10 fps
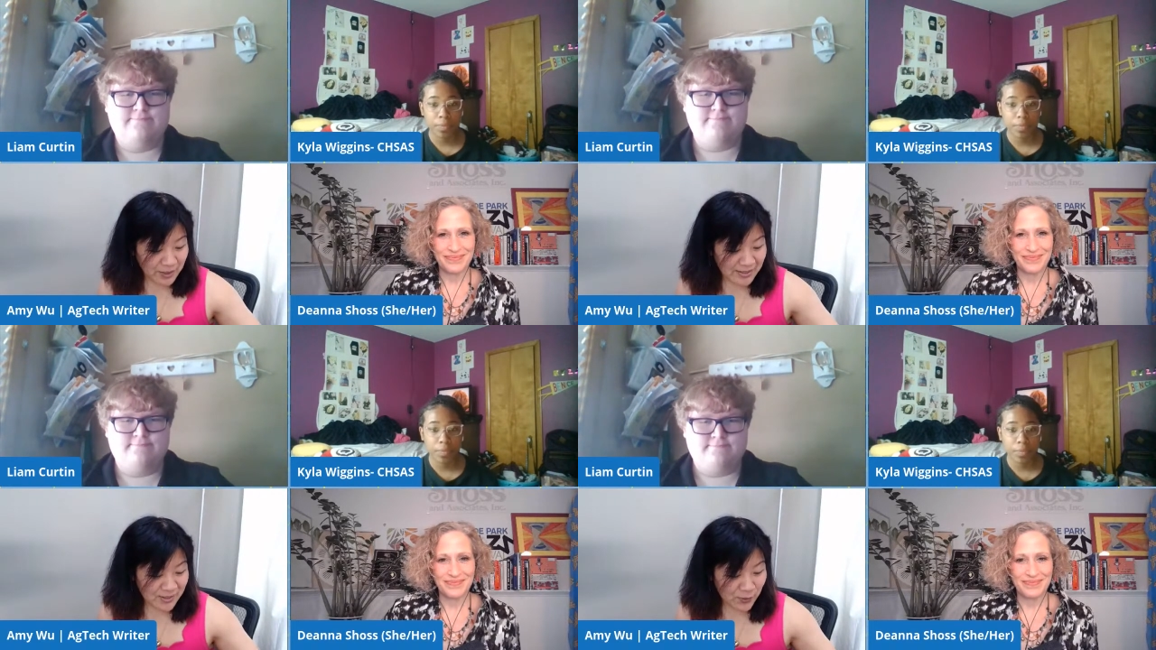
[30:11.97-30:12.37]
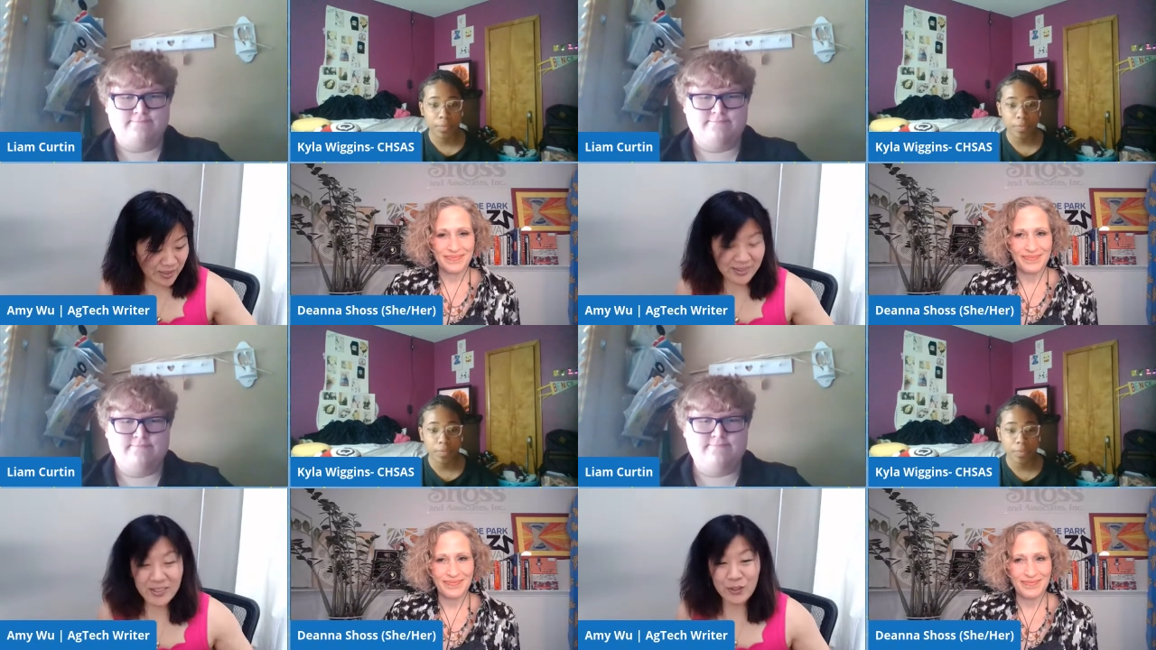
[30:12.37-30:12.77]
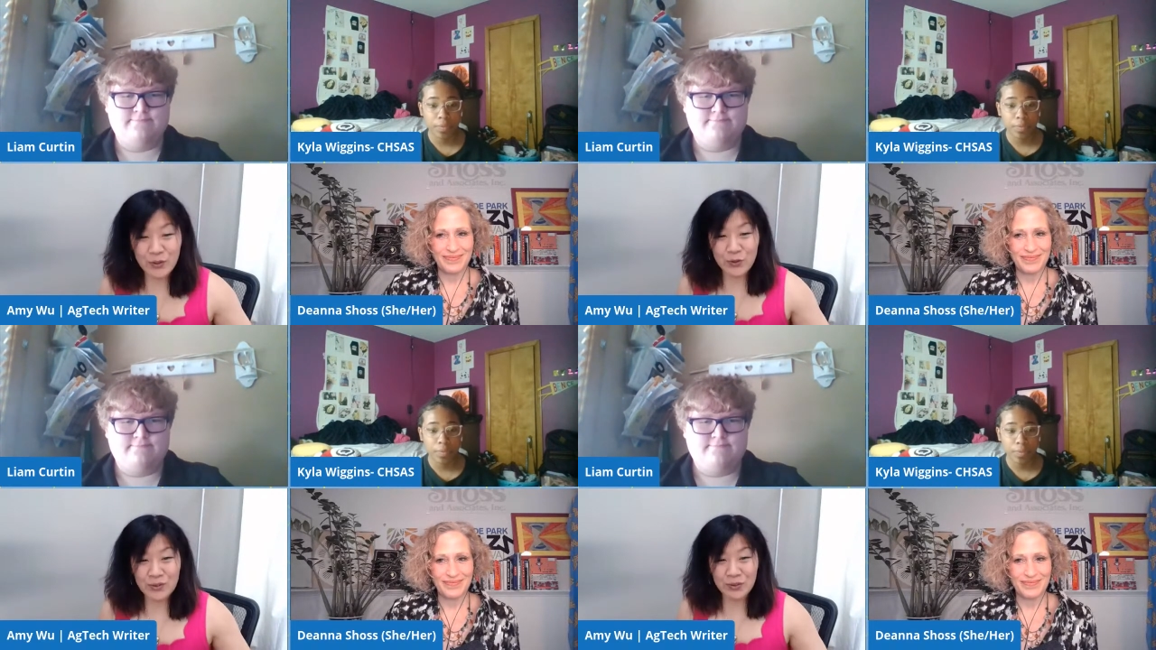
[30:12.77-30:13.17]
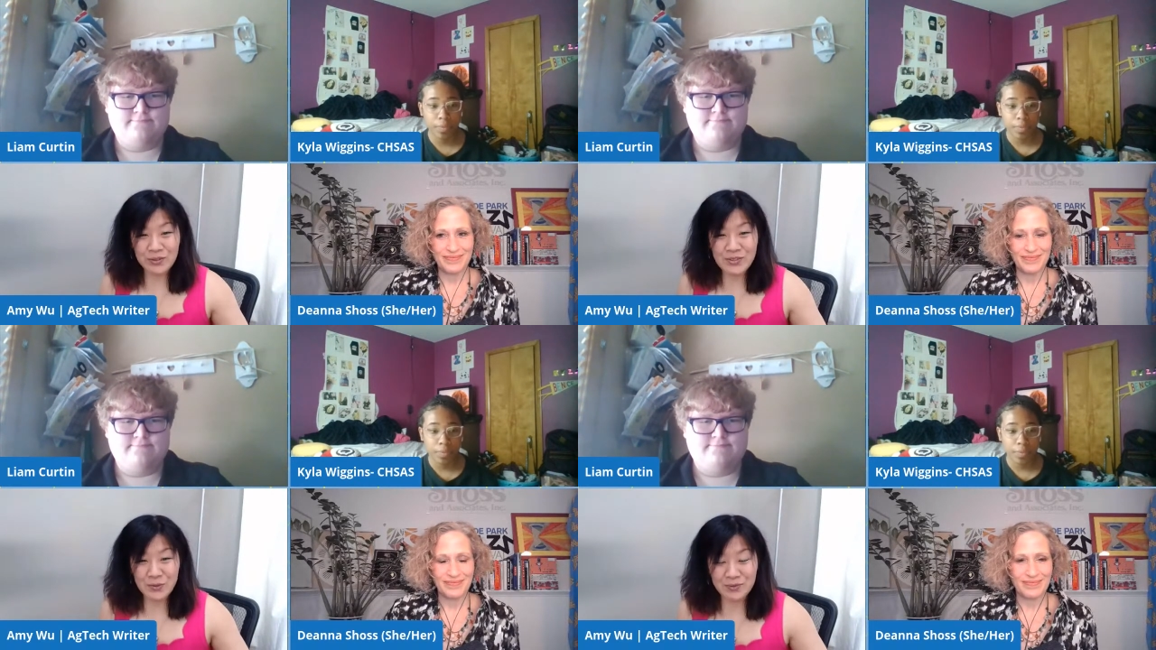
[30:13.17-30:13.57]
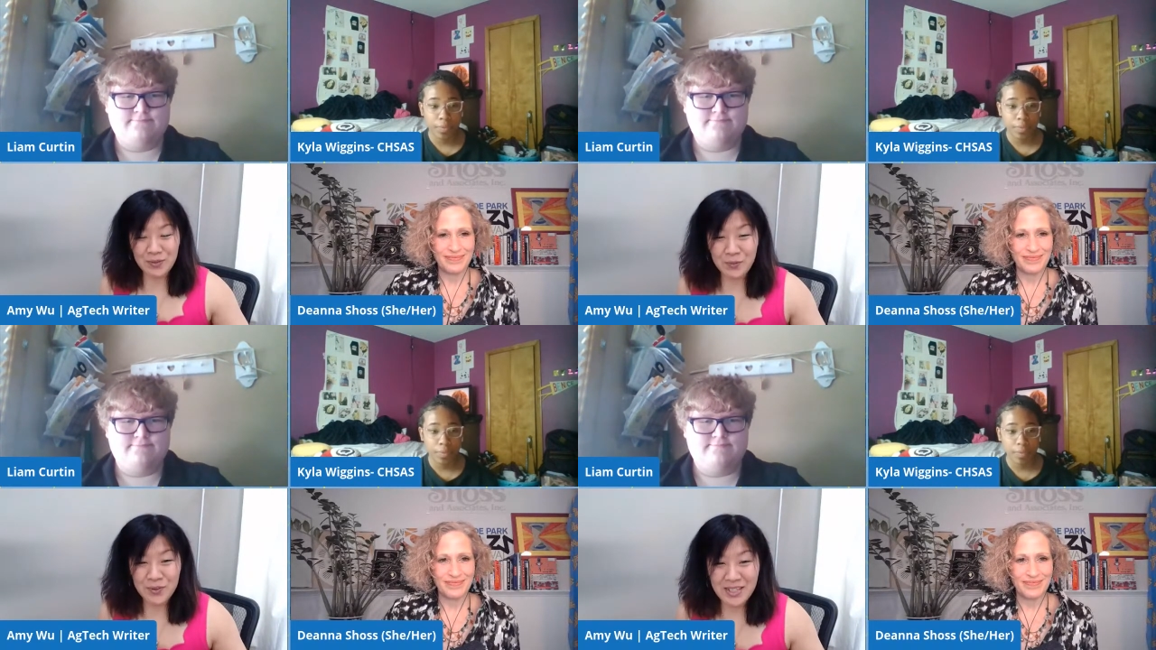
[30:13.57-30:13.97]
Speaker 1: and that's great that you're you're so
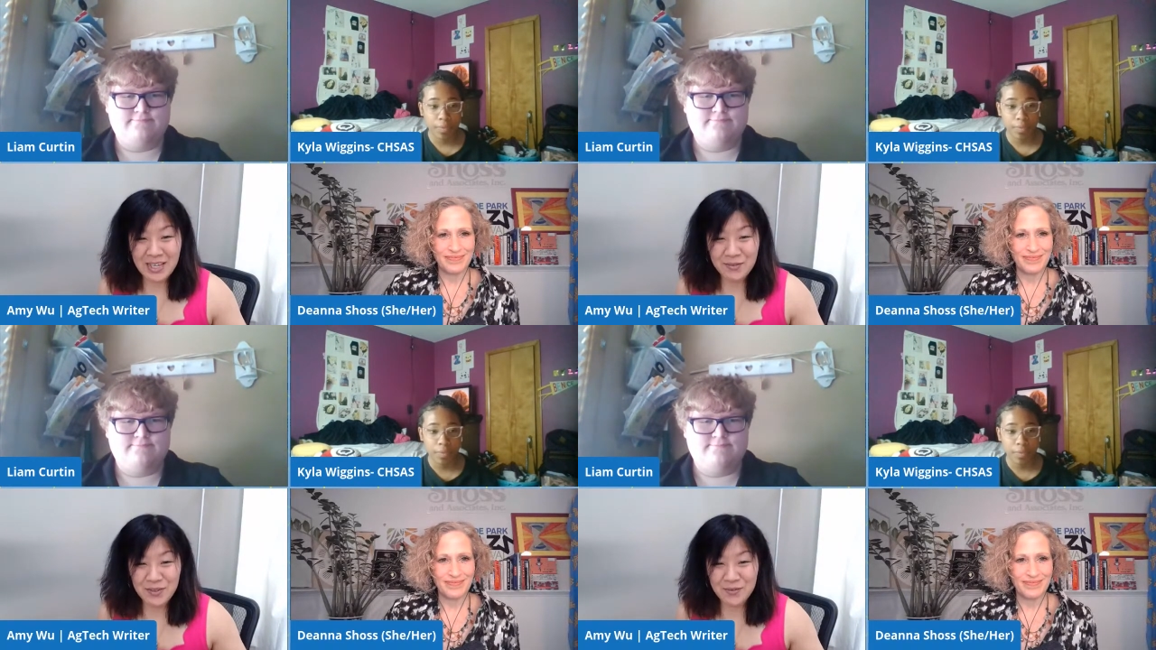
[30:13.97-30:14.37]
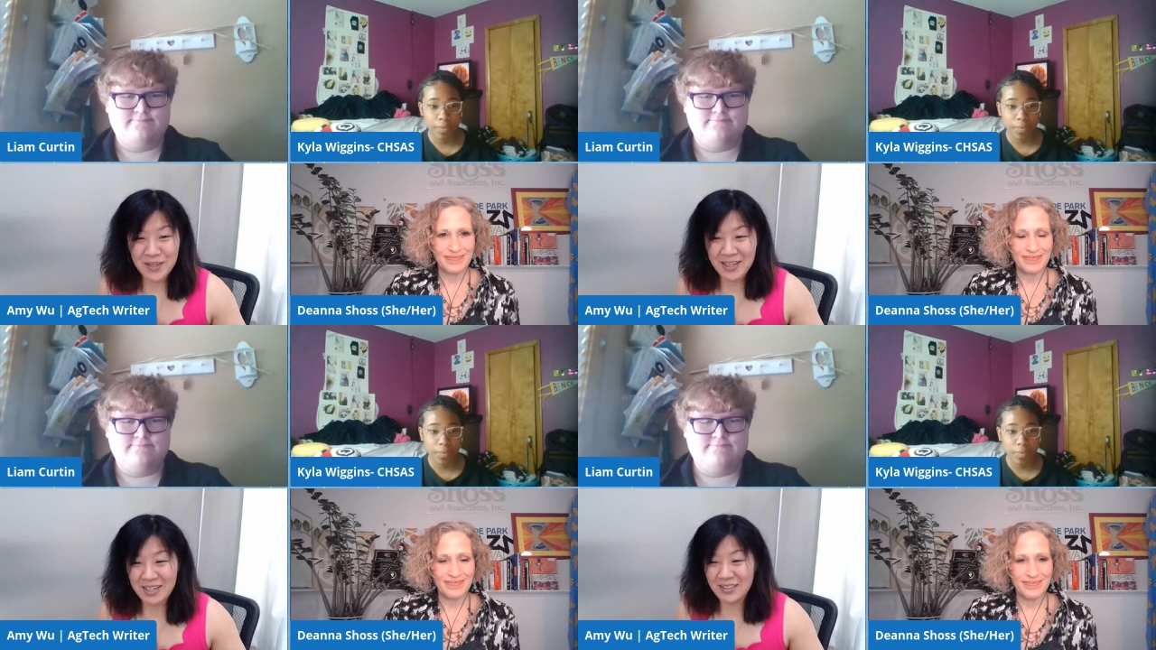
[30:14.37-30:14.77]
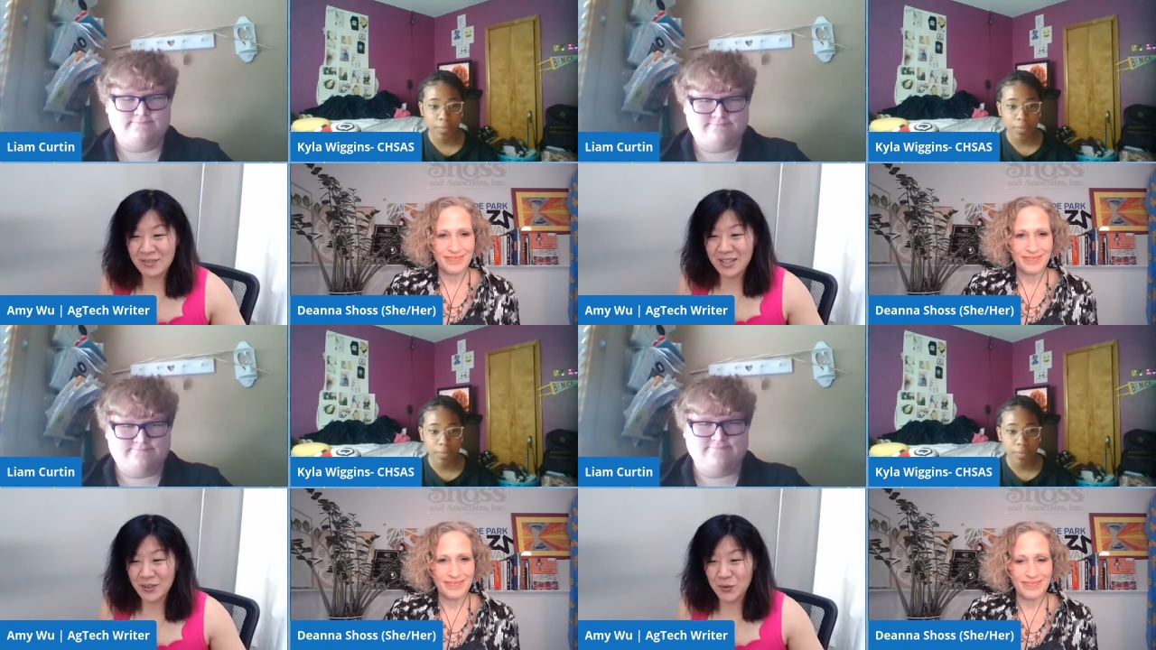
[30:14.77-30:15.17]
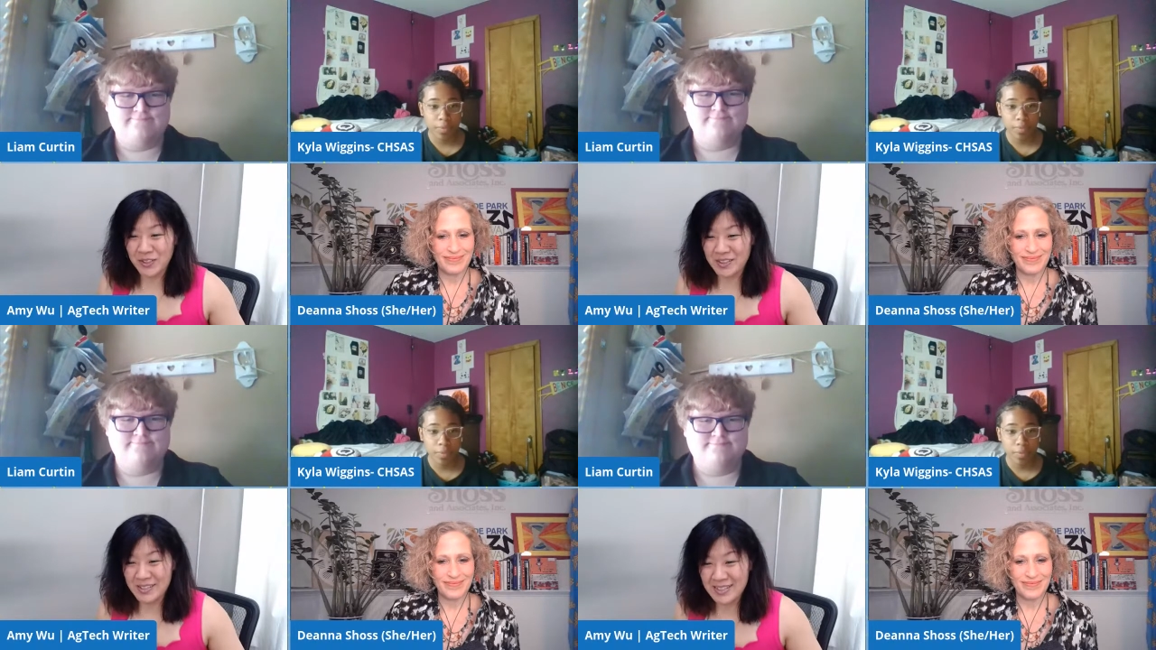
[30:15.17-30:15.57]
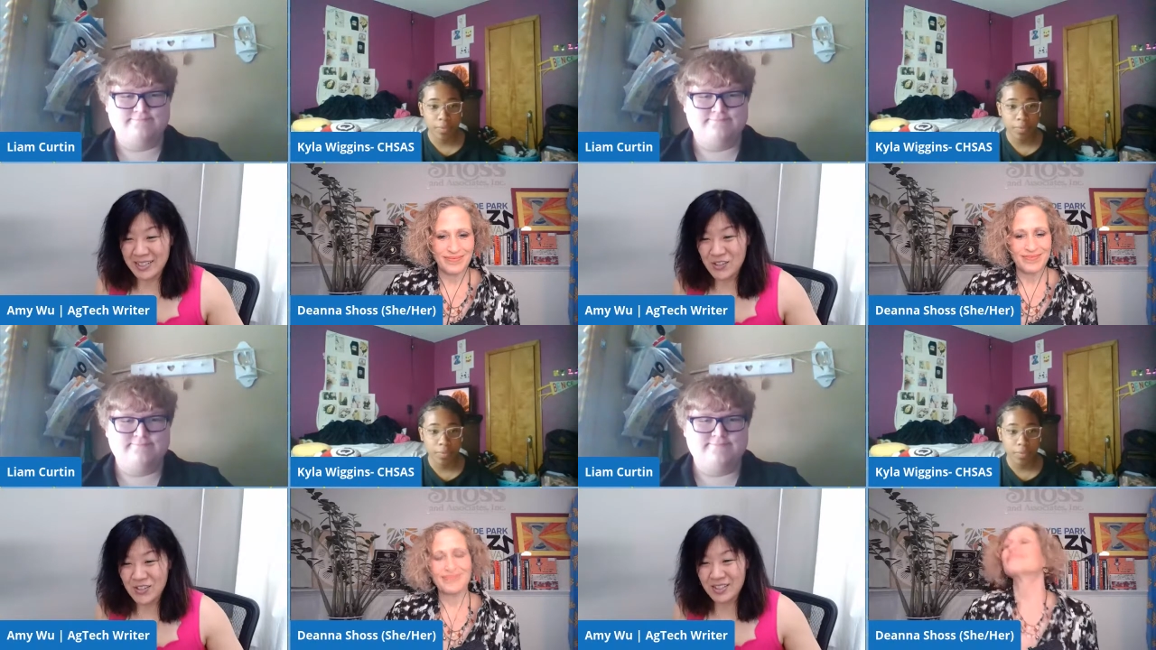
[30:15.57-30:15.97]
involved with the FFA. I love that
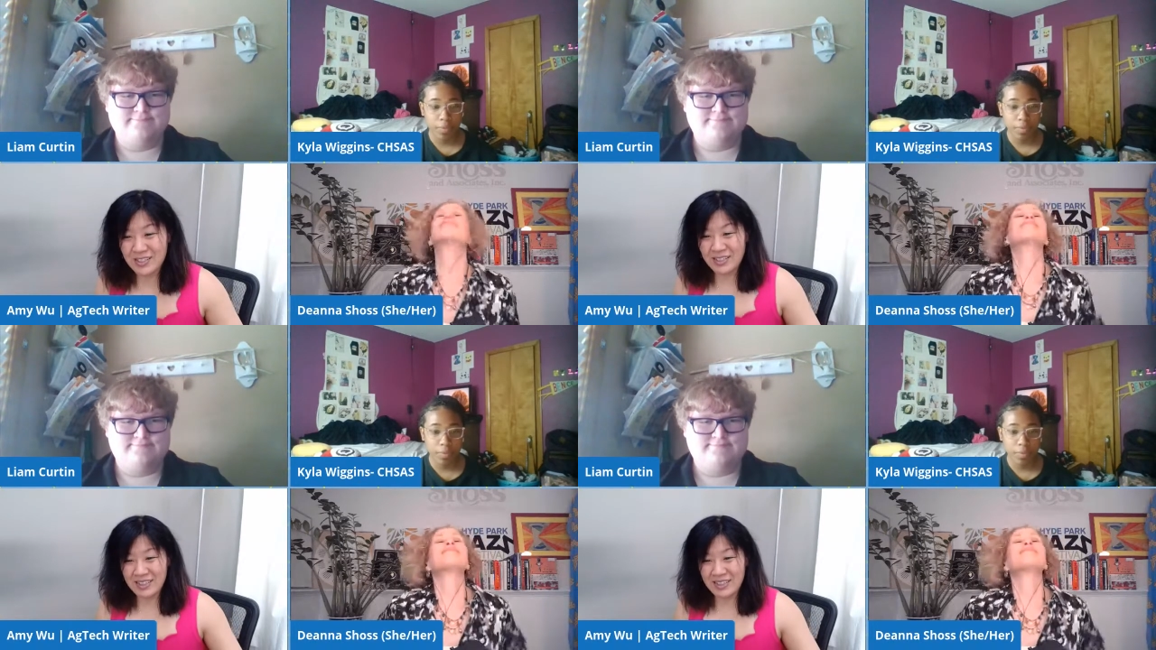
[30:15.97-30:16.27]
organization.